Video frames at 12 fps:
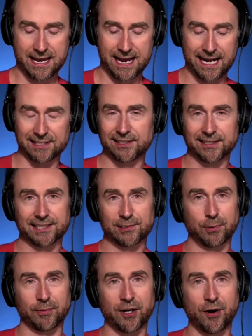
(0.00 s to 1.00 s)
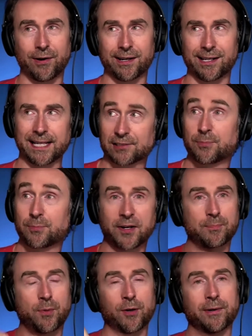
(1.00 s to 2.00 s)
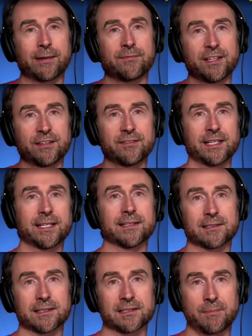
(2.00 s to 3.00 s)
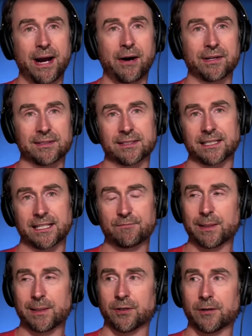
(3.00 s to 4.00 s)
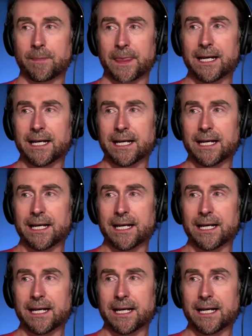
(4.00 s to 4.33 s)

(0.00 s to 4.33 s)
I just think that's where we're going. And that's part of what MVV is about, is to give people